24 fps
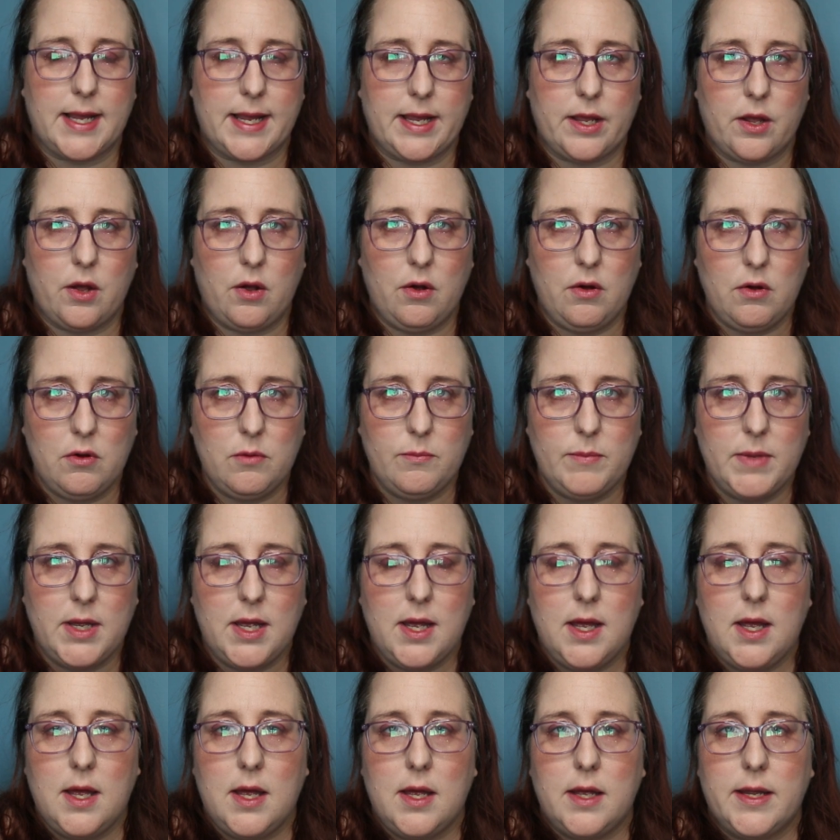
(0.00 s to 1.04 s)
a home,
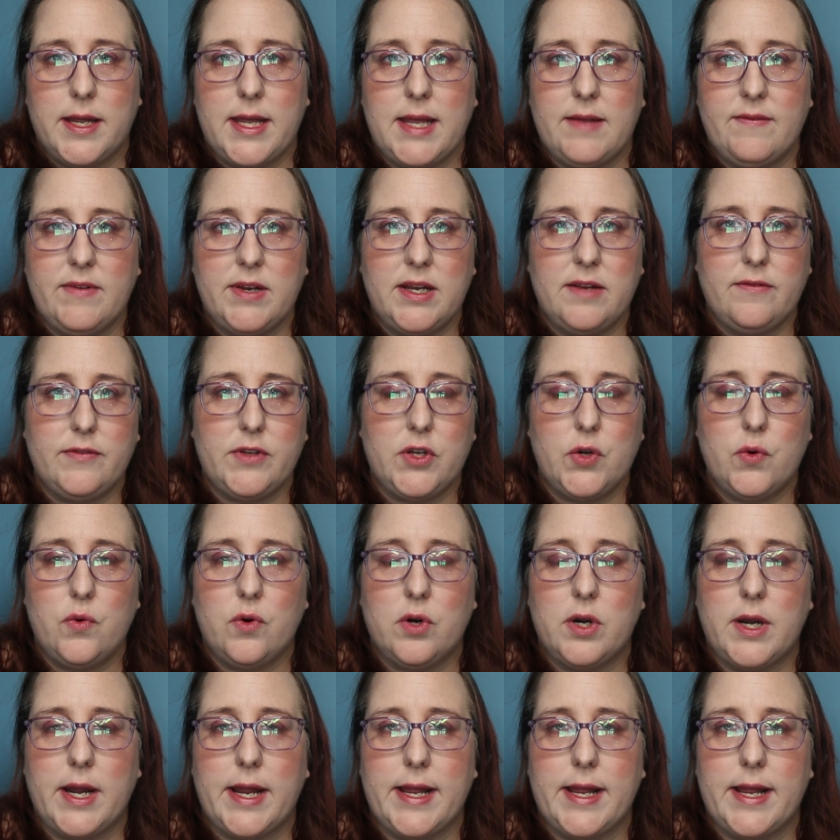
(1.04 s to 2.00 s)
even if you're